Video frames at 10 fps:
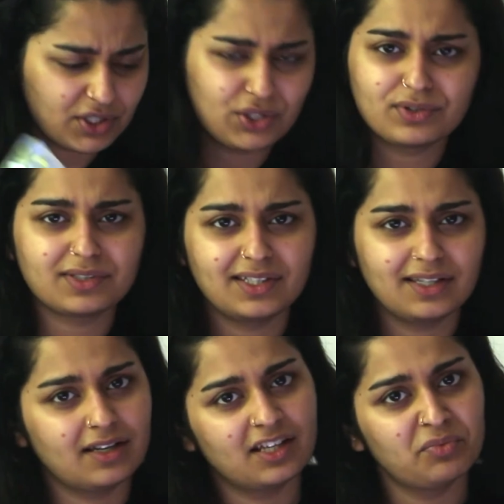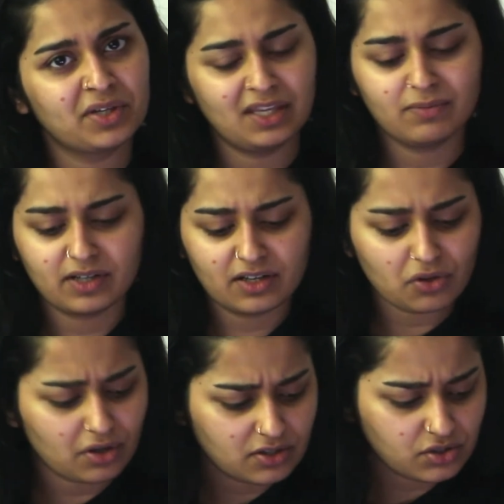cutesy and gimmicky, but I
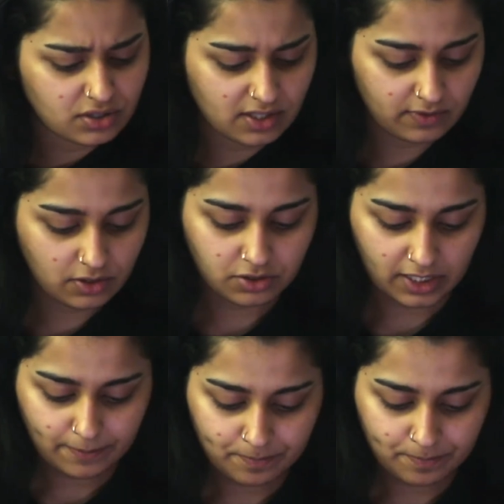thought I'd just give it a try.